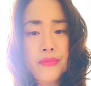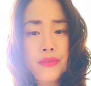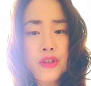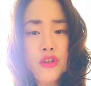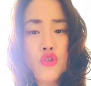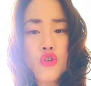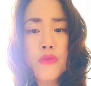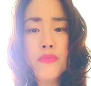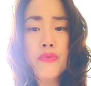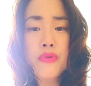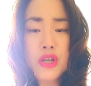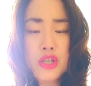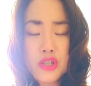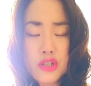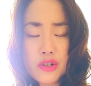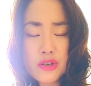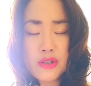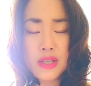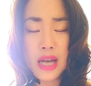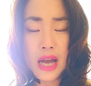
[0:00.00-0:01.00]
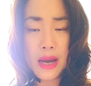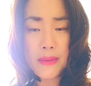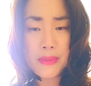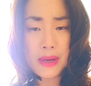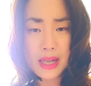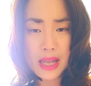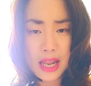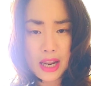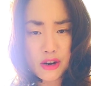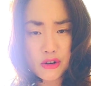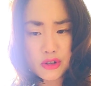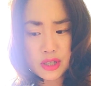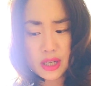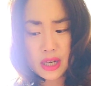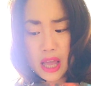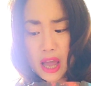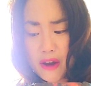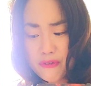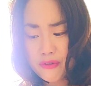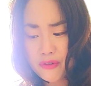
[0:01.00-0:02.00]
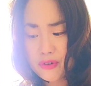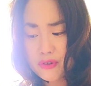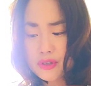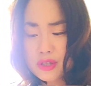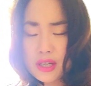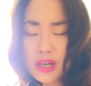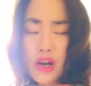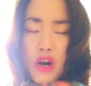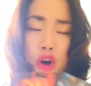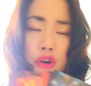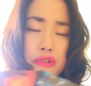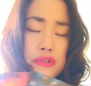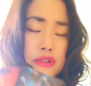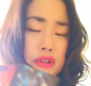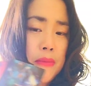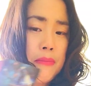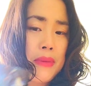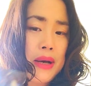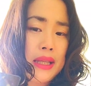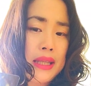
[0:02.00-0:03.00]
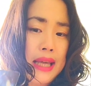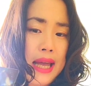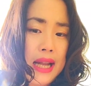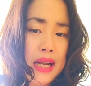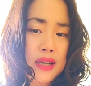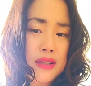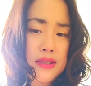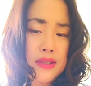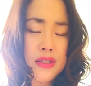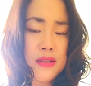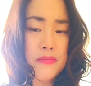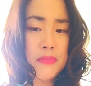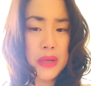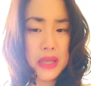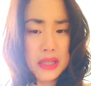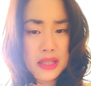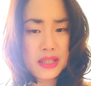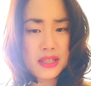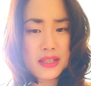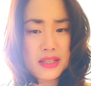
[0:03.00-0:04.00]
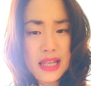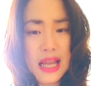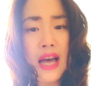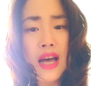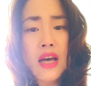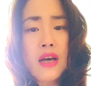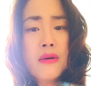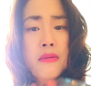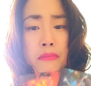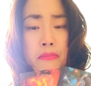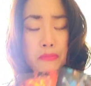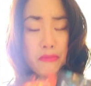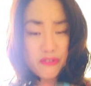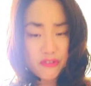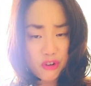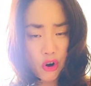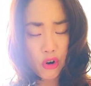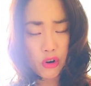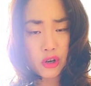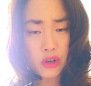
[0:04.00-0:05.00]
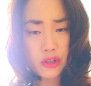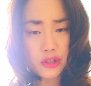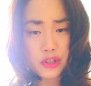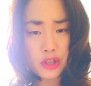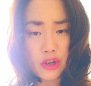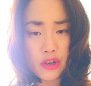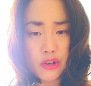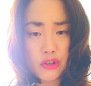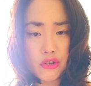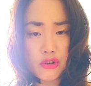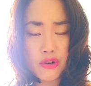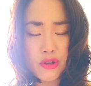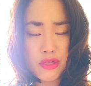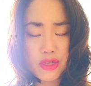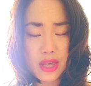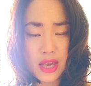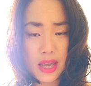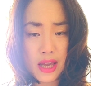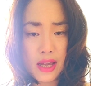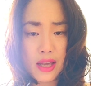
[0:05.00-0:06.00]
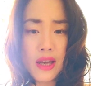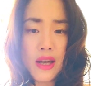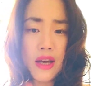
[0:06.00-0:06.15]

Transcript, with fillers: your precious time and energy and effort on somebody else's business. Focus on your thing.